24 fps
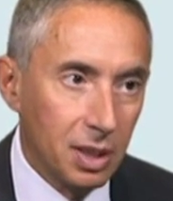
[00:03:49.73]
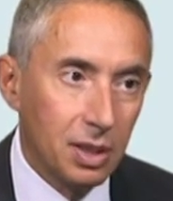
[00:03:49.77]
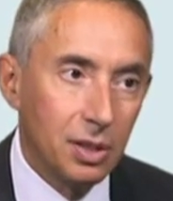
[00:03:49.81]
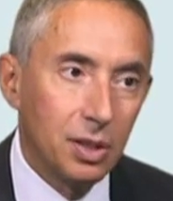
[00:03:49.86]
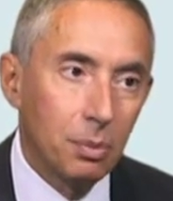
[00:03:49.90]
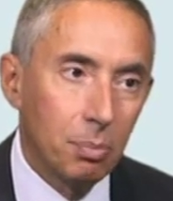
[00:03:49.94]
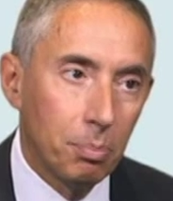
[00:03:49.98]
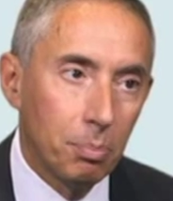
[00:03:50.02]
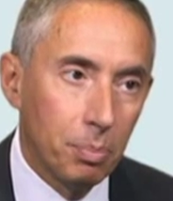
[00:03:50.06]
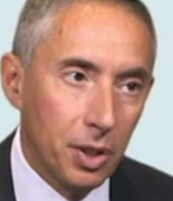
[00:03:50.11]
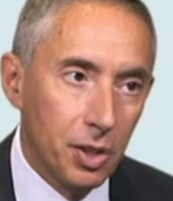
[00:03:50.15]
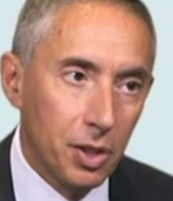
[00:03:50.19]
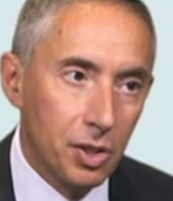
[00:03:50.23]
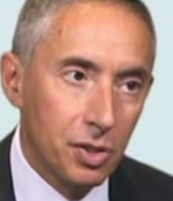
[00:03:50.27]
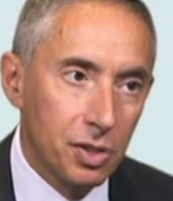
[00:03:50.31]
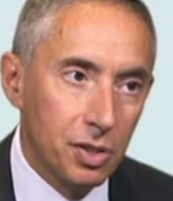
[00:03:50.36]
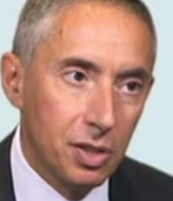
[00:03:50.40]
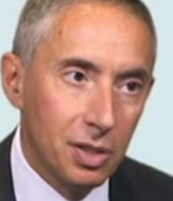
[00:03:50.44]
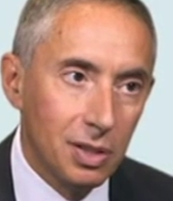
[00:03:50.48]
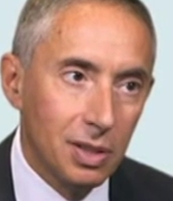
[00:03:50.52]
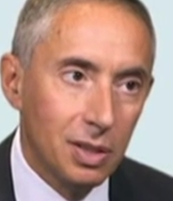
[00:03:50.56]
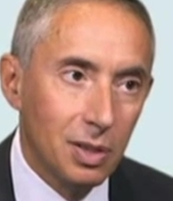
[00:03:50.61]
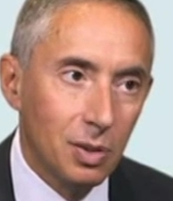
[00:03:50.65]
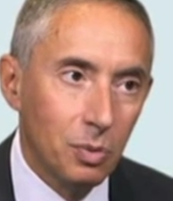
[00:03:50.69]
and the
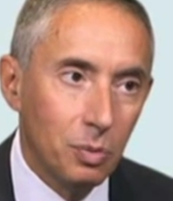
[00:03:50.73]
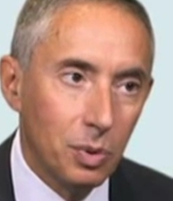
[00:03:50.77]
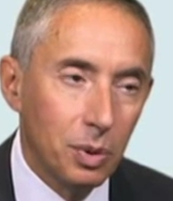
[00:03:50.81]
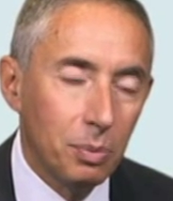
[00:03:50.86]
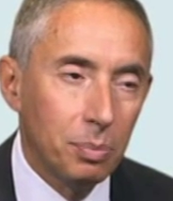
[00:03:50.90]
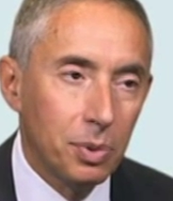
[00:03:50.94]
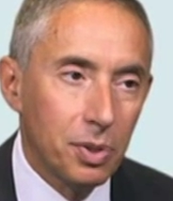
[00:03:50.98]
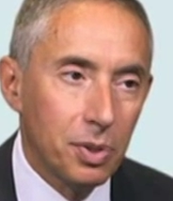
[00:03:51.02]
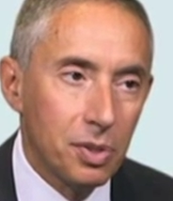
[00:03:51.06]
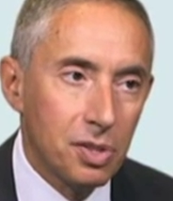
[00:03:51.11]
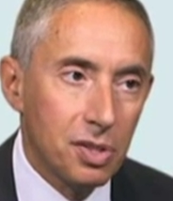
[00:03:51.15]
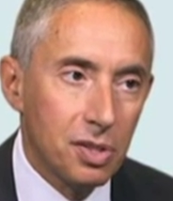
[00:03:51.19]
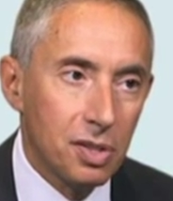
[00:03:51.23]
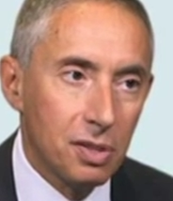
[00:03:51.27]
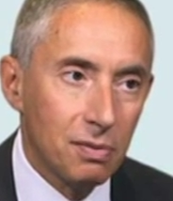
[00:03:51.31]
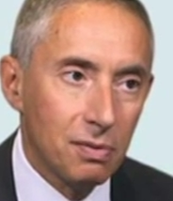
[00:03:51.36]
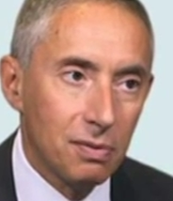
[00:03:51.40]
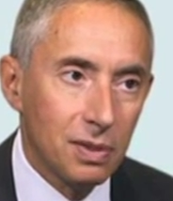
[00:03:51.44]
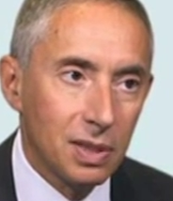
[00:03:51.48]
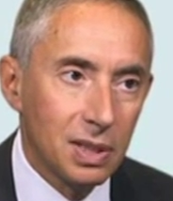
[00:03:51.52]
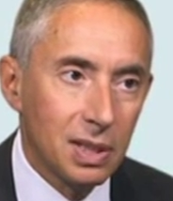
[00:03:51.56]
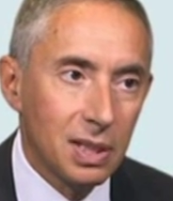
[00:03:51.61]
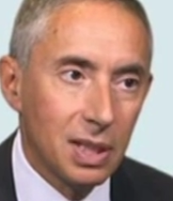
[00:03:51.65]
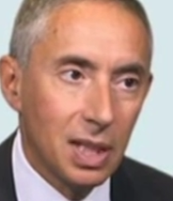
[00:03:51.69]
patient will
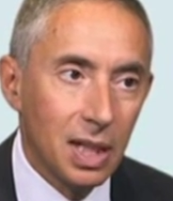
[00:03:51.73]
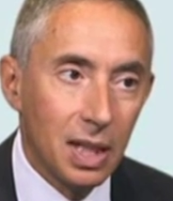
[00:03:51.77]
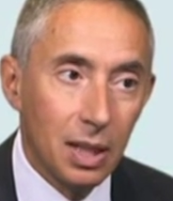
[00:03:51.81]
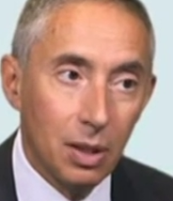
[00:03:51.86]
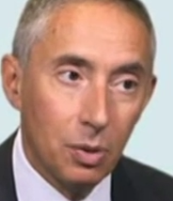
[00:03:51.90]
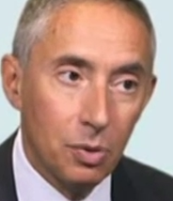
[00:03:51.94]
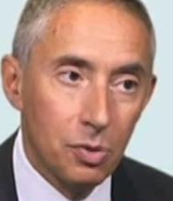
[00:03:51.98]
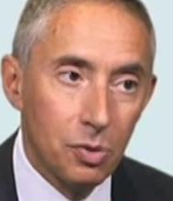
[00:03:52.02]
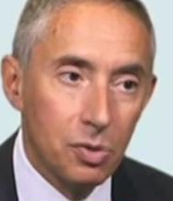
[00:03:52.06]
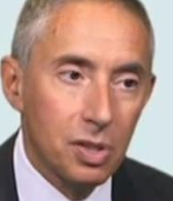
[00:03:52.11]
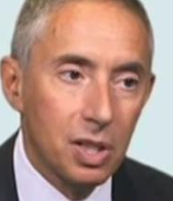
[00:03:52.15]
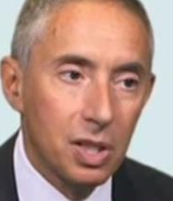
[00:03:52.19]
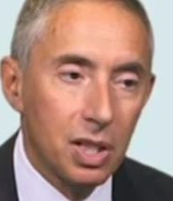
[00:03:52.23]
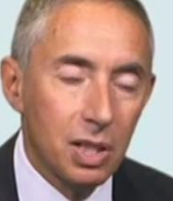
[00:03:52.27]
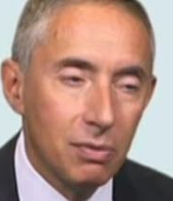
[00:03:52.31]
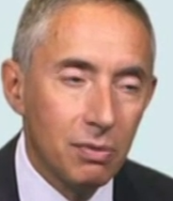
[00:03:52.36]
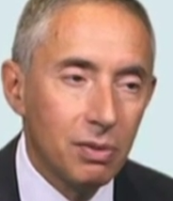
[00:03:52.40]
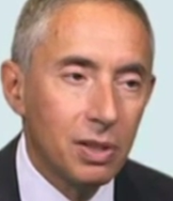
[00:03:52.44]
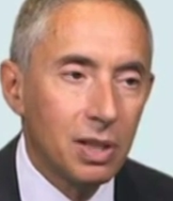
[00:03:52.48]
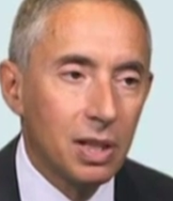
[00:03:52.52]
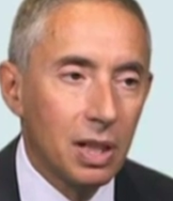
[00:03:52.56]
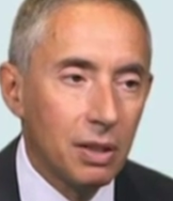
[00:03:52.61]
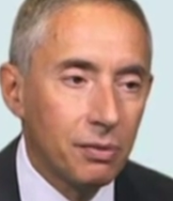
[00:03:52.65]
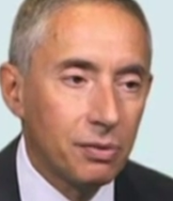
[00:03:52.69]
perceive it halos
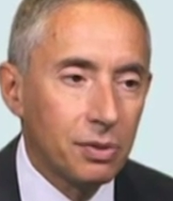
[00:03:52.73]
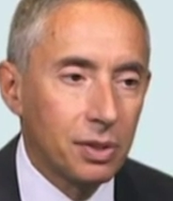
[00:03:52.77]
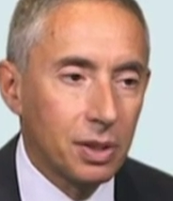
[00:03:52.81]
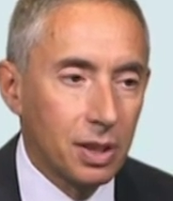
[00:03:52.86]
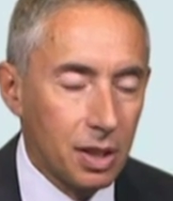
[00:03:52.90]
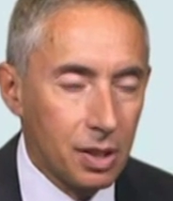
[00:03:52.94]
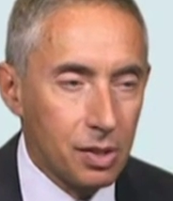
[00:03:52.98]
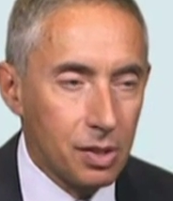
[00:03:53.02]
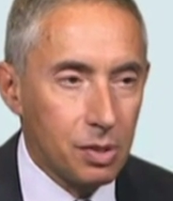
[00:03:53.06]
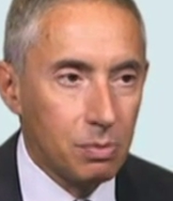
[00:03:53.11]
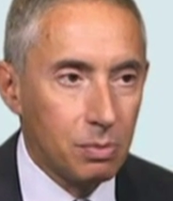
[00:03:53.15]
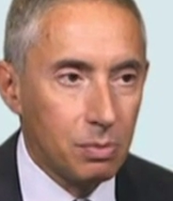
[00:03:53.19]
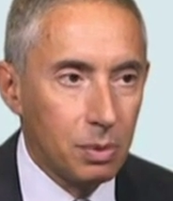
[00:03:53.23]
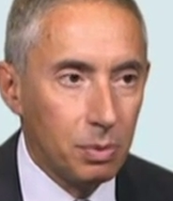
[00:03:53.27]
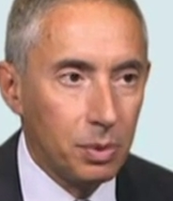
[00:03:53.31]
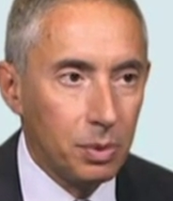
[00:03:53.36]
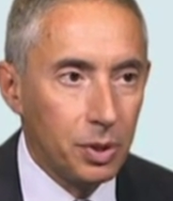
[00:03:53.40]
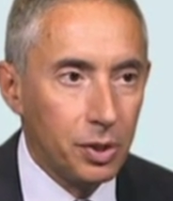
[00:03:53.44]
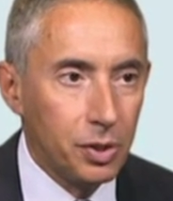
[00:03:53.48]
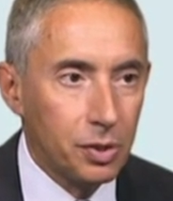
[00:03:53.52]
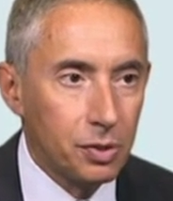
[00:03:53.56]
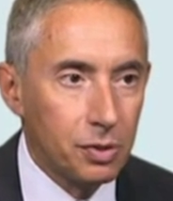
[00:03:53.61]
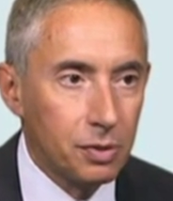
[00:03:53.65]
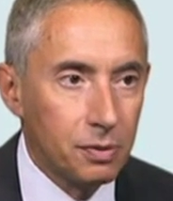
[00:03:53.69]
even after custom
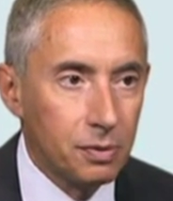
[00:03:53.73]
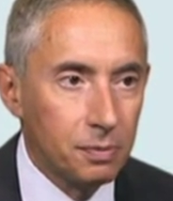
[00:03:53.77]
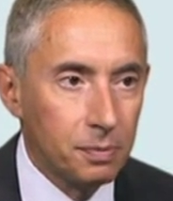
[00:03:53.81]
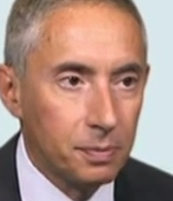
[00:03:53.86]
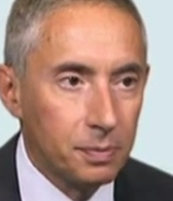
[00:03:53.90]
ablation.